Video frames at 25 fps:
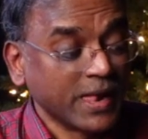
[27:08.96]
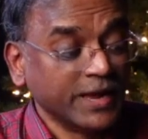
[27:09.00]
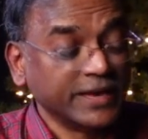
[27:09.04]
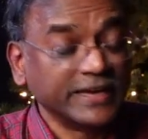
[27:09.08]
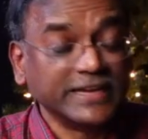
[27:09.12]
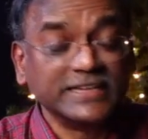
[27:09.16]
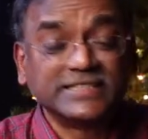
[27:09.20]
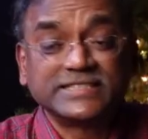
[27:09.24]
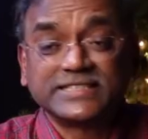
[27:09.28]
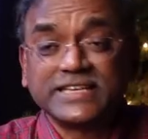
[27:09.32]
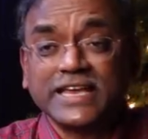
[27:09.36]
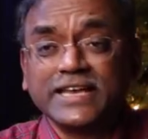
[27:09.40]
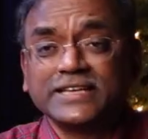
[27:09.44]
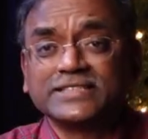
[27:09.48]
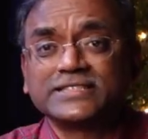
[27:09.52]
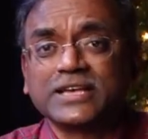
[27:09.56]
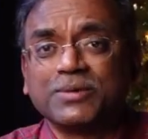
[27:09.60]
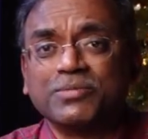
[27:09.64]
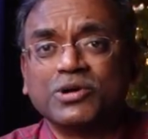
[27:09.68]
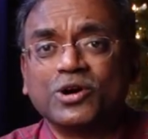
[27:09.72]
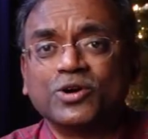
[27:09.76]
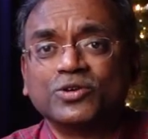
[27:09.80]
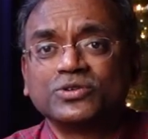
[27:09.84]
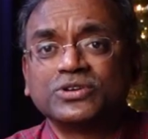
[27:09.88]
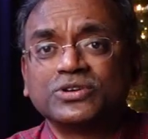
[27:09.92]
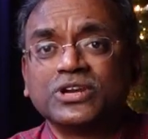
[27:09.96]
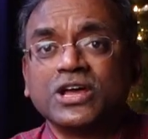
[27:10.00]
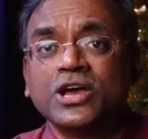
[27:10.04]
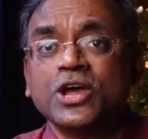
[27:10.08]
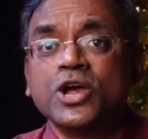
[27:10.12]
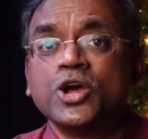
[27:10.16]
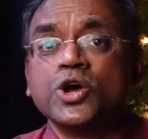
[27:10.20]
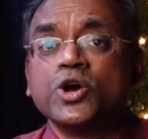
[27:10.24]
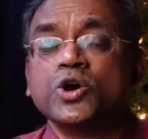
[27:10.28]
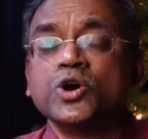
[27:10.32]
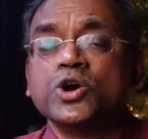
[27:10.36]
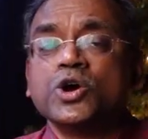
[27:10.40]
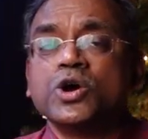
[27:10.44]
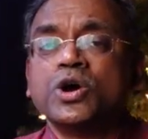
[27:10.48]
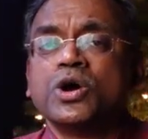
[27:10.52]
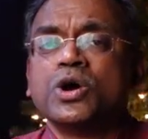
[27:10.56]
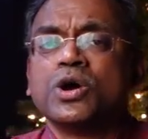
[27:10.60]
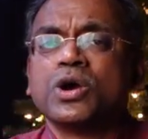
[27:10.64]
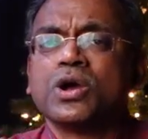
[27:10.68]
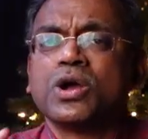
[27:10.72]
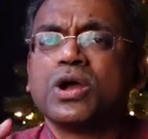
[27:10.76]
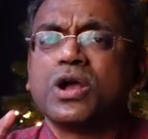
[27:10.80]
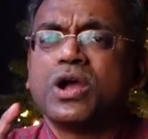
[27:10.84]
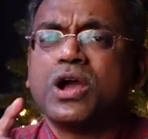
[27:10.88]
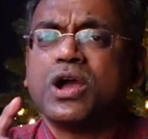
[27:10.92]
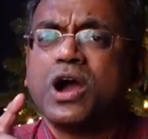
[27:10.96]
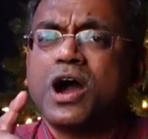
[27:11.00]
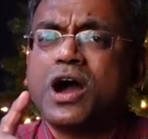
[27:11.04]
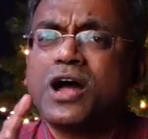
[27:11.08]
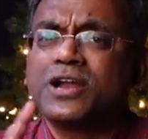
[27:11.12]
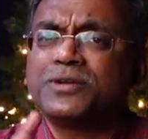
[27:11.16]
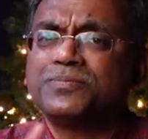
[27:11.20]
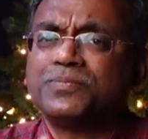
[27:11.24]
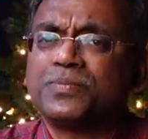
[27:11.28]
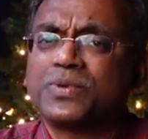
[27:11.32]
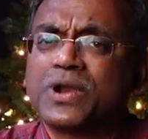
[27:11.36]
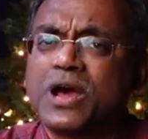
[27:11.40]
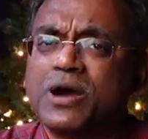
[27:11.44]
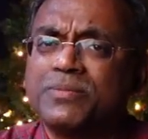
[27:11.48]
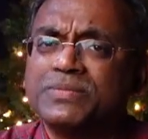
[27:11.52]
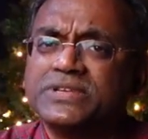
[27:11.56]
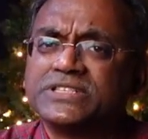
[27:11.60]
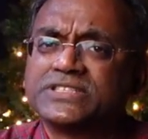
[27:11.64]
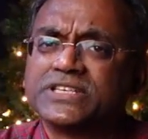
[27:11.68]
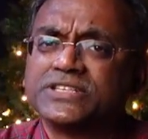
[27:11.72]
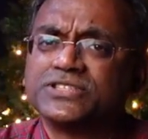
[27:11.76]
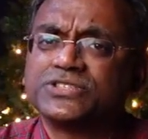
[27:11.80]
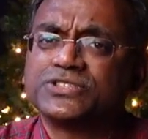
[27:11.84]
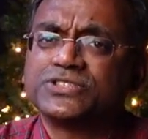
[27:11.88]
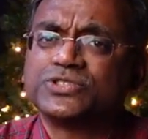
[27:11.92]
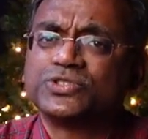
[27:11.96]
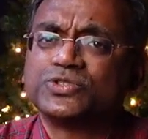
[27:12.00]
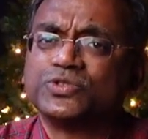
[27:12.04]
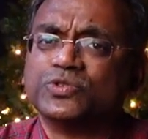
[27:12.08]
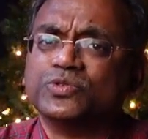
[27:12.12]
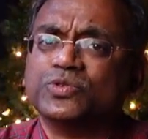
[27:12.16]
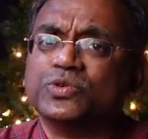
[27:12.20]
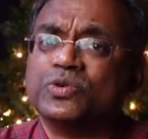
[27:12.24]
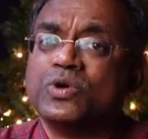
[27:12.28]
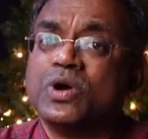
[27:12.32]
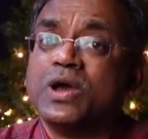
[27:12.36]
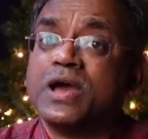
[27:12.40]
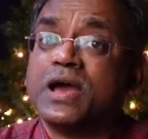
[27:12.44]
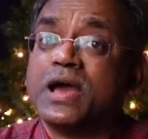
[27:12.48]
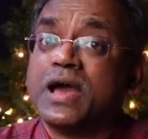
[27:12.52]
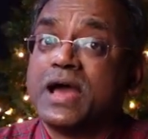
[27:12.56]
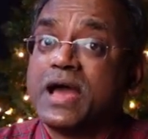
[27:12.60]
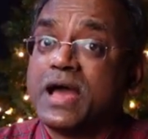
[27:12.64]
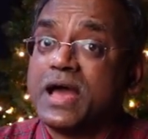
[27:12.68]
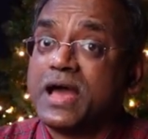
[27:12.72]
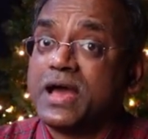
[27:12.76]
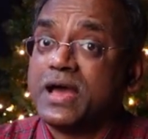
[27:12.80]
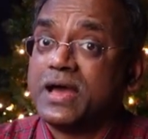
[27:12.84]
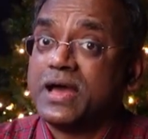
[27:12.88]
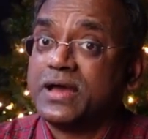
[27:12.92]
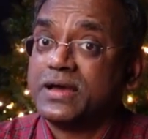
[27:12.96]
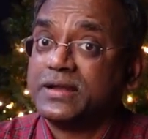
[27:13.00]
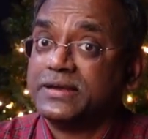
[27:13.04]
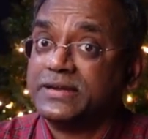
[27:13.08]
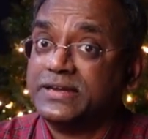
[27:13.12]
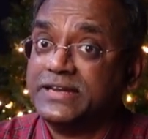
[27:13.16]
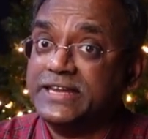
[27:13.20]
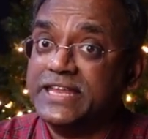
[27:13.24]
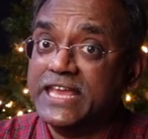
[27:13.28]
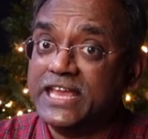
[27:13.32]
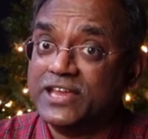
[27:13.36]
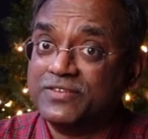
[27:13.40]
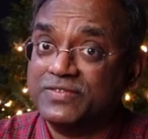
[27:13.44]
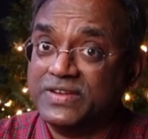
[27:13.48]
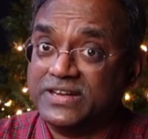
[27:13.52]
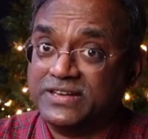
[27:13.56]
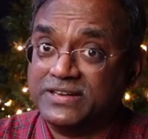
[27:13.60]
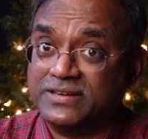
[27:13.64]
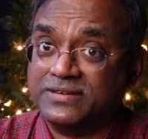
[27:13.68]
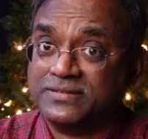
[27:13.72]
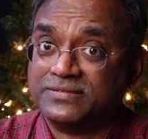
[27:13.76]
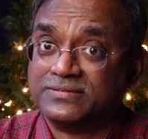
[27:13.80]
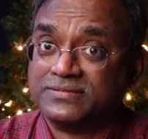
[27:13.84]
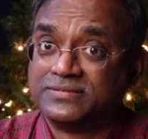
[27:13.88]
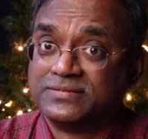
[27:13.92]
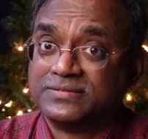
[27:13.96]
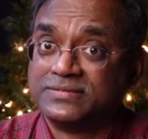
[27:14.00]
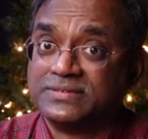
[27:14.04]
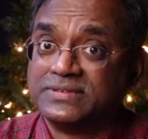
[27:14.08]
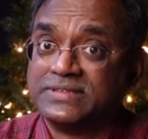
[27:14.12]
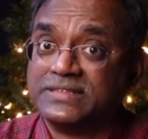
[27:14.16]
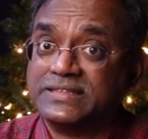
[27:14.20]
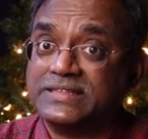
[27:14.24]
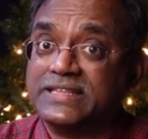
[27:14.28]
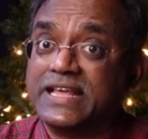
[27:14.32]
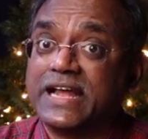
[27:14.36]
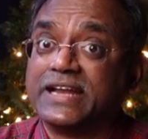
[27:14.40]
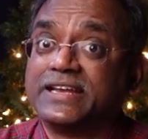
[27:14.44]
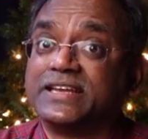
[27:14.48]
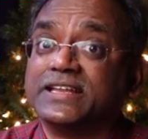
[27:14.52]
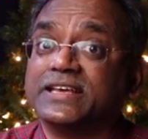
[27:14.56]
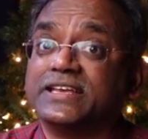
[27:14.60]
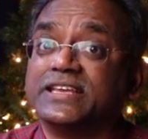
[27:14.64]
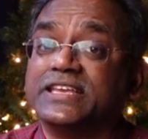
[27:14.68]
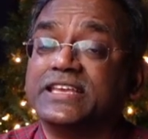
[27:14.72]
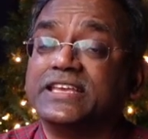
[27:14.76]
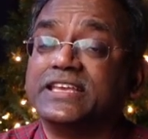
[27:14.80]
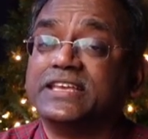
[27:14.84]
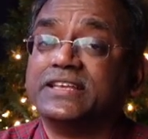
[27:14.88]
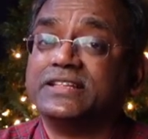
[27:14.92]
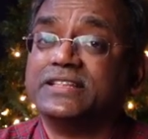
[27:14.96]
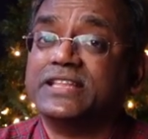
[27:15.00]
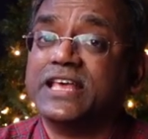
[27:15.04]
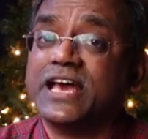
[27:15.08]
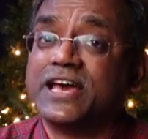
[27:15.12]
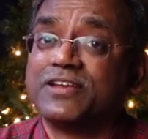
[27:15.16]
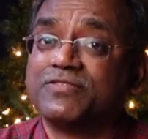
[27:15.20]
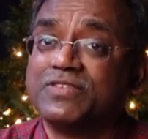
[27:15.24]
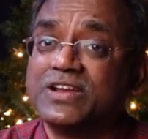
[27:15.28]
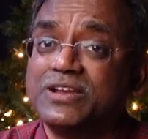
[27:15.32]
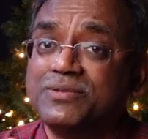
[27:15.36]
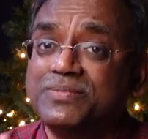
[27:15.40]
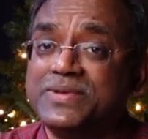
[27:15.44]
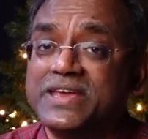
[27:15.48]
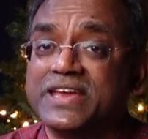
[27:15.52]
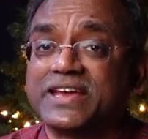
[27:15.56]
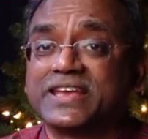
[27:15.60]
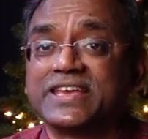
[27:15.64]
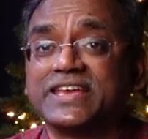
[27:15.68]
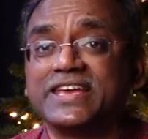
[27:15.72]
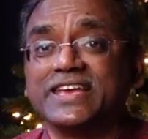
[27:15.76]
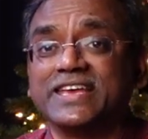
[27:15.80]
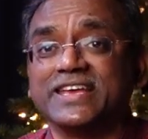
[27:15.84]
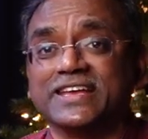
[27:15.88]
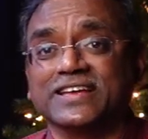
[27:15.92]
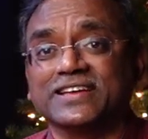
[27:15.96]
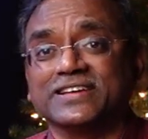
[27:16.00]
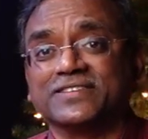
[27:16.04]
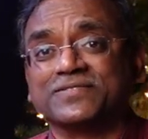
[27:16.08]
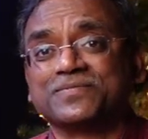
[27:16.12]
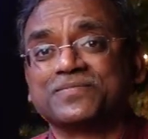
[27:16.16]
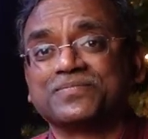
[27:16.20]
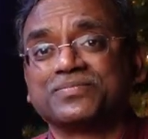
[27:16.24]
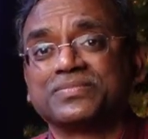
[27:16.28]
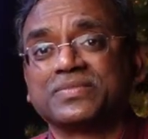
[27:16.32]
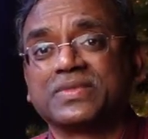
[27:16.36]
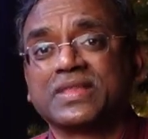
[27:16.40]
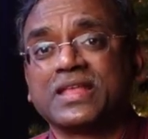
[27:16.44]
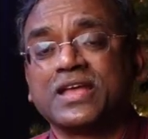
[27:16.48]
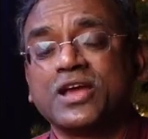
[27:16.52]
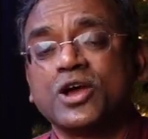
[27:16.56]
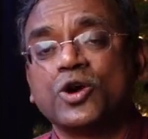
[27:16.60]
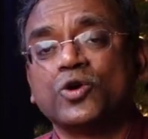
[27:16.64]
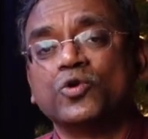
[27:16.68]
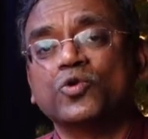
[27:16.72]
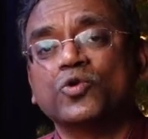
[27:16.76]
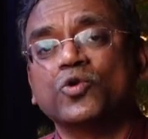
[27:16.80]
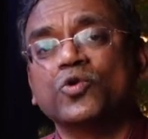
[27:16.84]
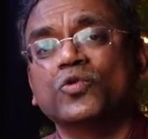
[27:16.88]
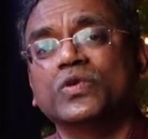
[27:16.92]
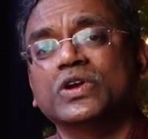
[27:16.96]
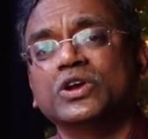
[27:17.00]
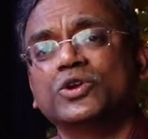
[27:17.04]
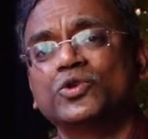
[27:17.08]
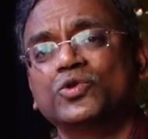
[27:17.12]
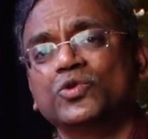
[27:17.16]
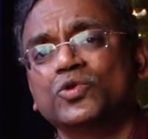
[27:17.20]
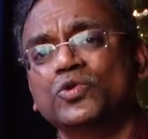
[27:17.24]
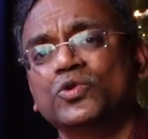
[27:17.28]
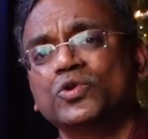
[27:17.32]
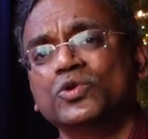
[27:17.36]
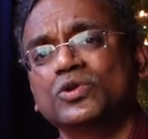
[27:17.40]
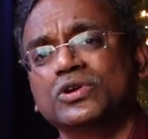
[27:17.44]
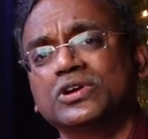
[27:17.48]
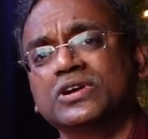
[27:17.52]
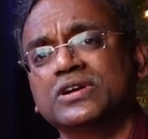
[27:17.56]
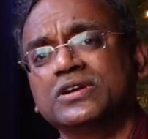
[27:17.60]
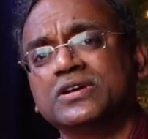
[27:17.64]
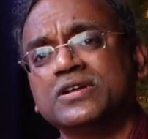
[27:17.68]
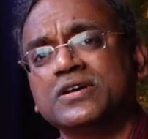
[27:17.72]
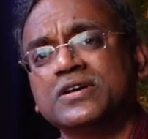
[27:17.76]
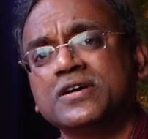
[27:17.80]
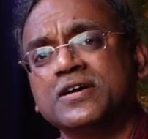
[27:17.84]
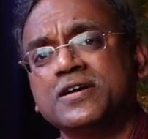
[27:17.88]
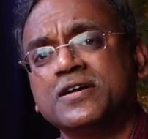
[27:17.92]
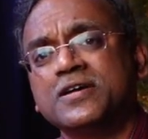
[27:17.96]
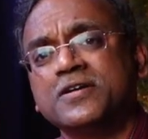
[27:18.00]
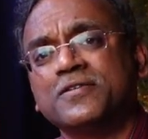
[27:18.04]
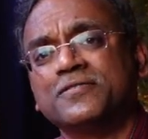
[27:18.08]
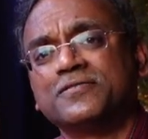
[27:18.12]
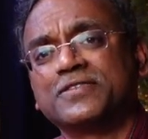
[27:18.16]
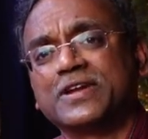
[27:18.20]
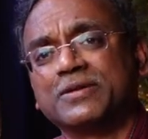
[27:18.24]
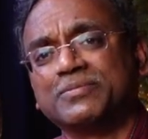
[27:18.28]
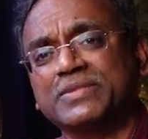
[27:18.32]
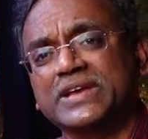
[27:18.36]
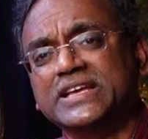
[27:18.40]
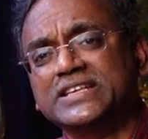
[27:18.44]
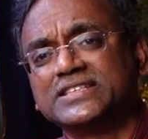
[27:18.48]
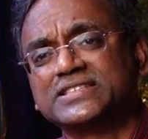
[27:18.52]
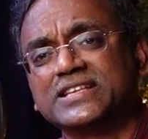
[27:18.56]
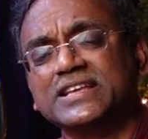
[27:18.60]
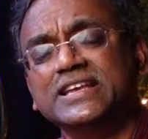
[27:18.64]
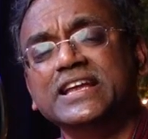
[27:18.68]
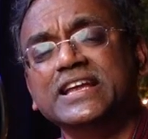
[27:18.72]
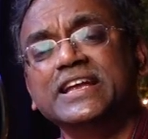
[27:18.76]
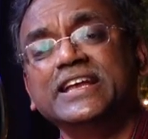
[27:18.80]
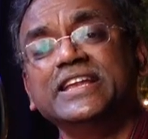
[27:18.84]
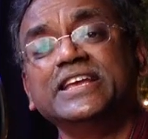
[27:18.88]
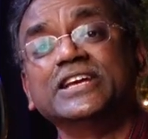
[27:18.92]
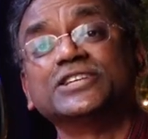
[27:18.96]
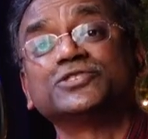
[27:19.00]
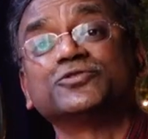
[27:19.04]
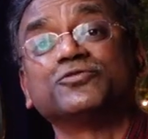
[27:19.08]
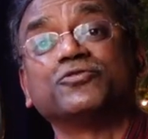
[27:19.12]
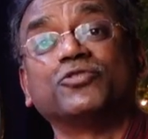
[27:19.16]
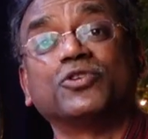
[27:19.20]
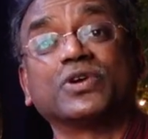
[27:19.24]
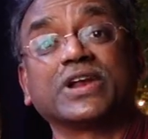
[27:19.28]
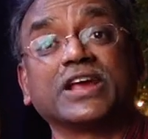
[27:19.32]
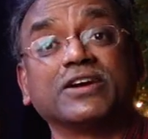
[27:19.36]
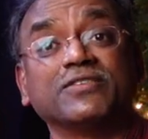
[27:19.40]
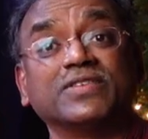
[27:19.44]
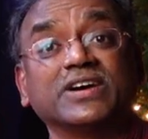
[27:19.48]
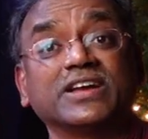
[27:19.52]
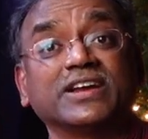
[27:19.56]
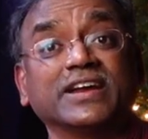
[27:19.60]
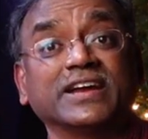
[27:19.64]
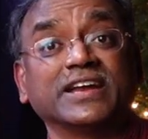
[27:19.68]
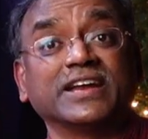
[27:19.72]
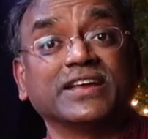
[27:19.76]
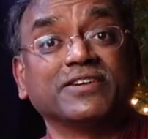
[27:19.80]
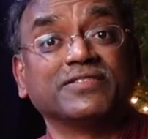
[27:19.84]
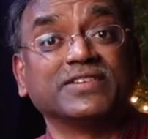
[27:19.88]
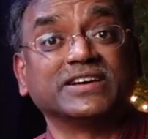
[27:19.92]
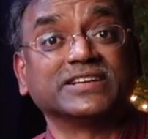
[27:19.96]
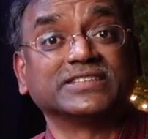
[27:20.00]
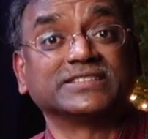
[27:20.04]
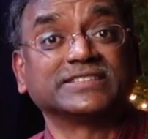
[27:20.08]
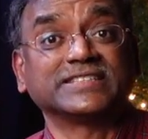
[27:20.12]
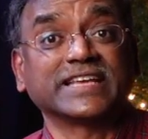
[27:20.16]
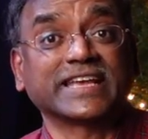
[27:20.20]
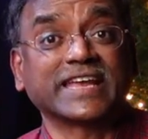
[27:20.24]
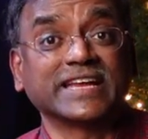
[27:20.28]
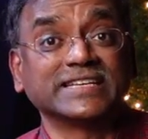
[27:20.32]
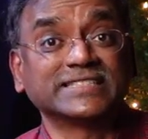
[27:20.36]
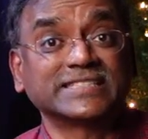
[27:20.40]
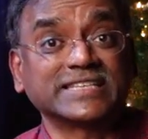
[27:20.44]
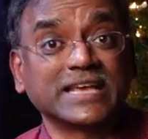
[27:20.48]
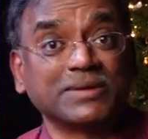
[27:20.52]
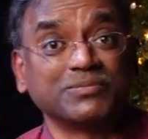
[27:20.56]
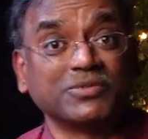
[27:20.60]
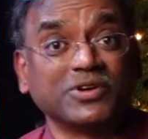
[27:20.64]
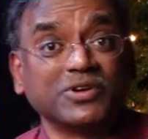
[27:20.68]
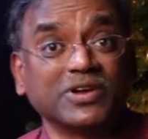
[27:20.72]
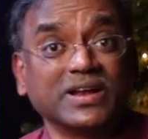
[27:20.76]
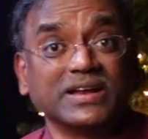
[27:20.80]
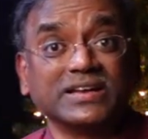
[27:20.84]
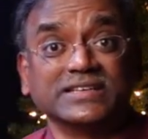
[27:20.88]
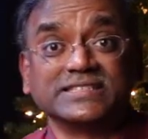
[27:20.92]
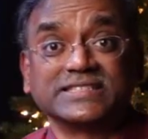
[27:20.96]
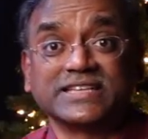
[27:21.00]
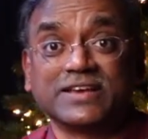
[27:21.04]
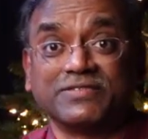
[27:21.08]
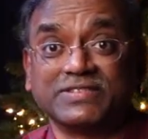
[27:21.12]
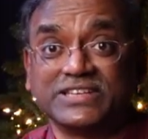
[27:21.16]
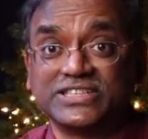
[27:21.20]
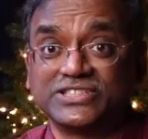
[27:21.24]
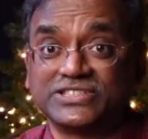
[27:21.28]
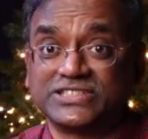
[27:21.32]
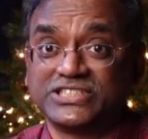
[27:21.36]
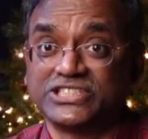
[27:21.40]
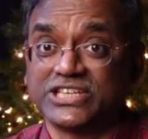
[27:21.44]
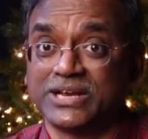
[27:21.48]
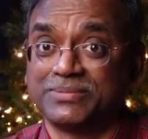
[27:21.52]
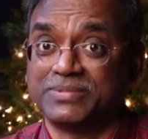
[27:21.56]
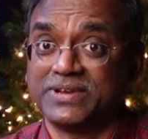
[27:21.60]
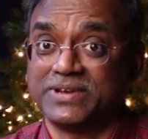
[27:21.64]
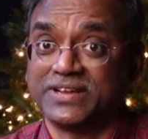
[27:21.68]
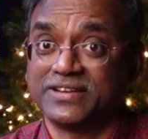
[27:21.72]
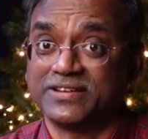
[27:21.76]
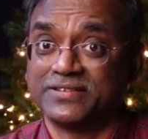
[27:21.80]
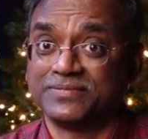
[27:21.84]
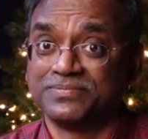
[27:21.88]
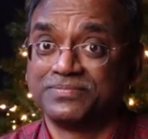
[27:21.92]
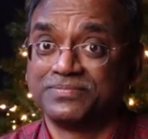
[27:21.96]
It says about God promises to David that there will be a king who will rule from his lineage forever and ever, 2 Samuel 7th chapter.